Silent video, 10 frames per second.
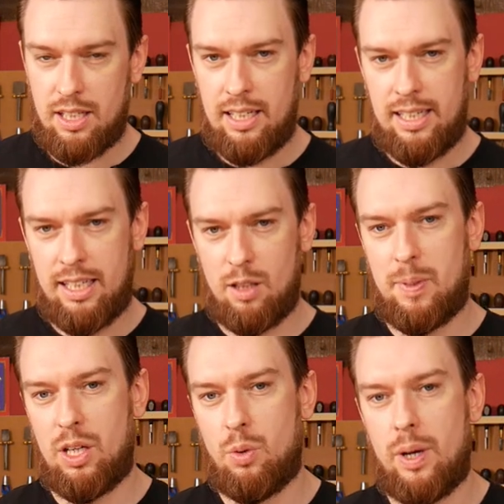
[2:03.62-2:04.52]
a little
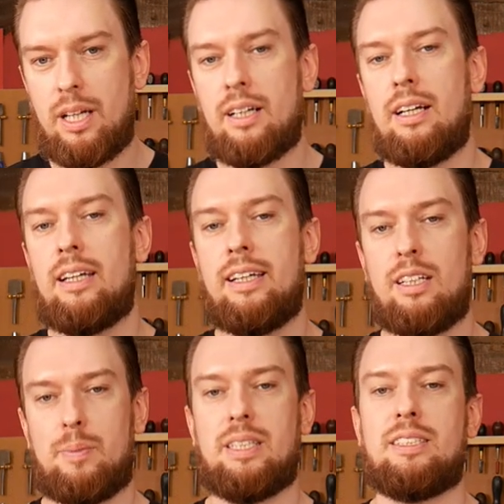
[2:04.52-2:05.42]
bit quicker, a
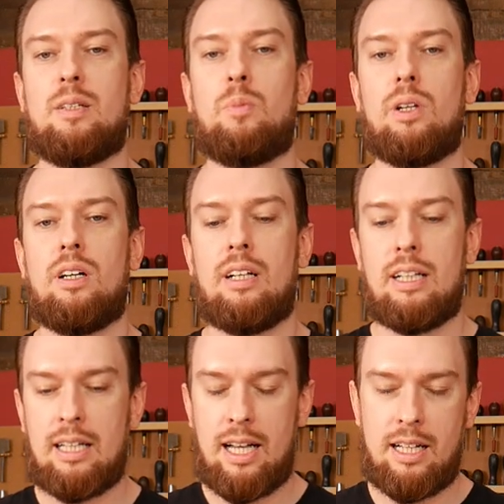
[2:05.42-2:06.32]
little bit simpler,
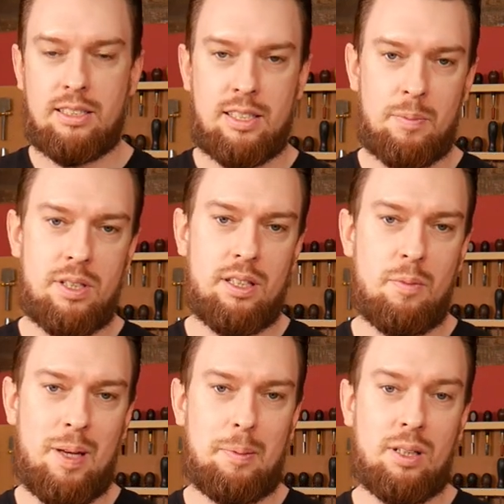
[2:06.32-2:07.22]
and something
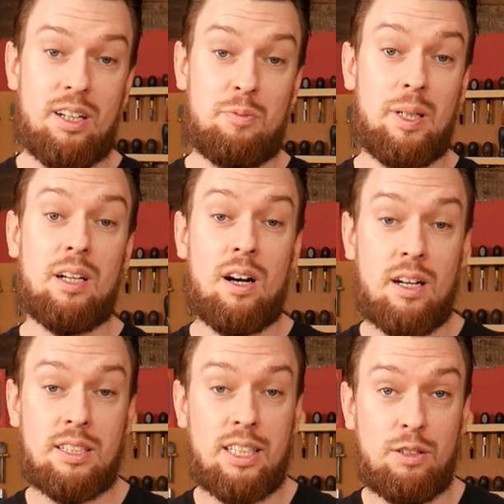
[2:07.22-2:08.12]
that people have been
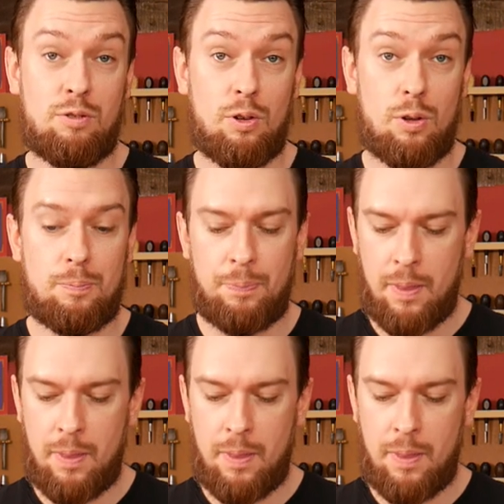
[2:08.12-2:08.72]
asking for.